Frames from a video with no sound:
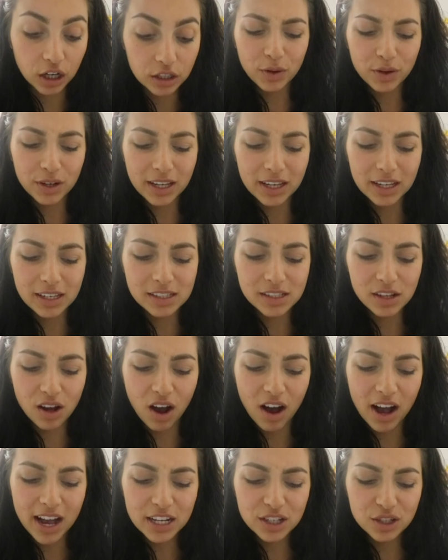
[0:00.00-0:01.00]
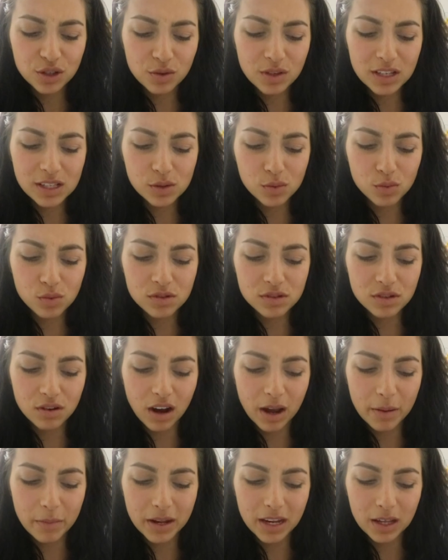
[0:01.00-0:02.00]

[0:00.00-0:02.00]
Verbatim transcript: To be honest, I do this all the time